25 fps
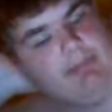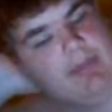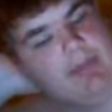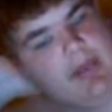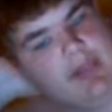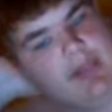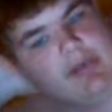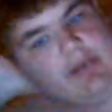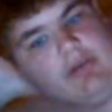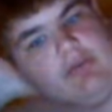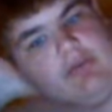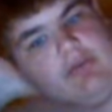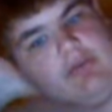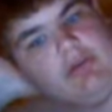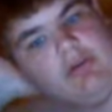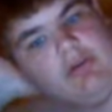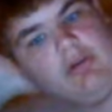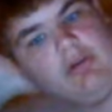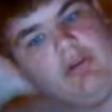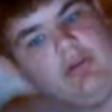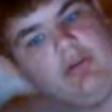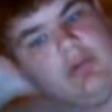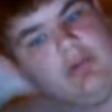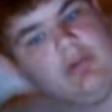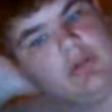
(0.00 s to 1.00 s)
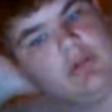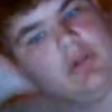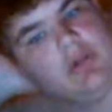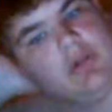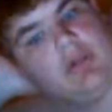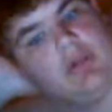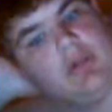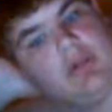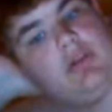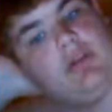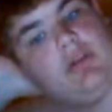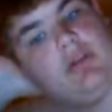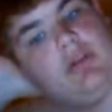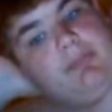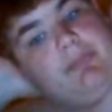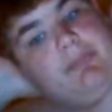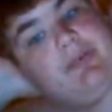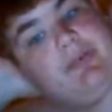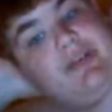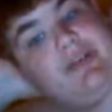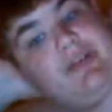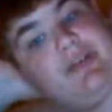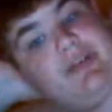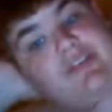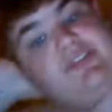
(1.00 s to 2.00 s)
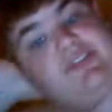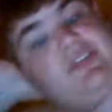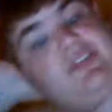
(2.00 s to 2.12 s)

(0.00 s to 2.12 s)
I don't know. But it just